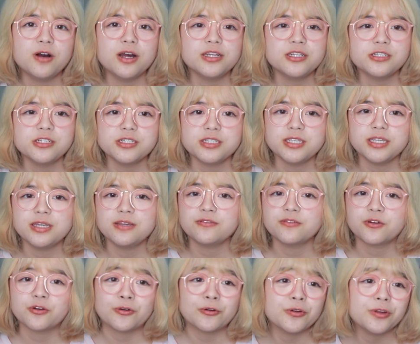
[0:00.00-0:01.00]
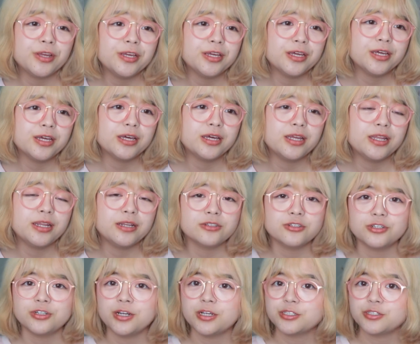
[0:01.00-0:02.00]
wanted to see if Korea and
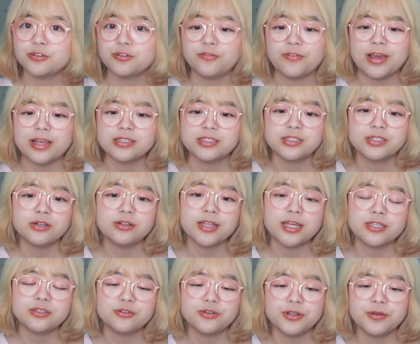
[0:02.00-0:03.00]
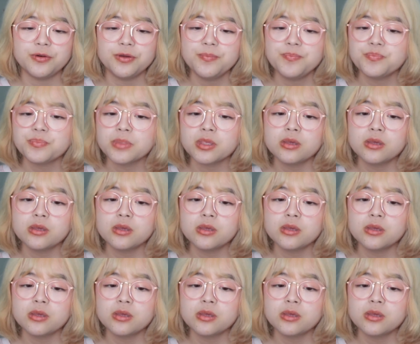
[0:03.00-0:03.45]
international fans still like 21.